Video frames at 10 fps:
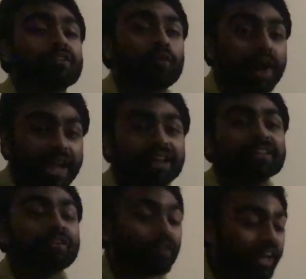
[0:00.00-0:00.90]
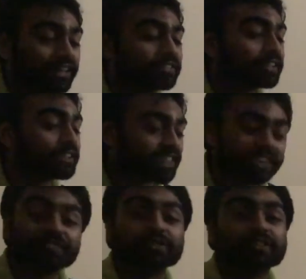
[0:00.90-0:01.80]
Great, great,
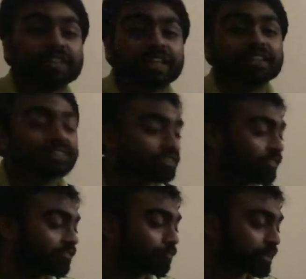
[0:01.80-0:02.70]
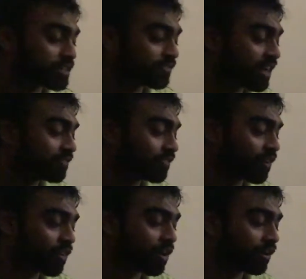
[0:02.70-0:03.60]
successful days of much
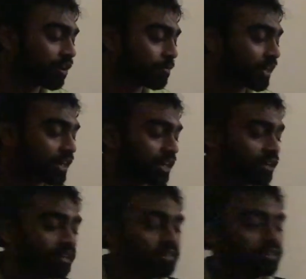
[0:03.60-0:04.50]
fanfare are coming ahead.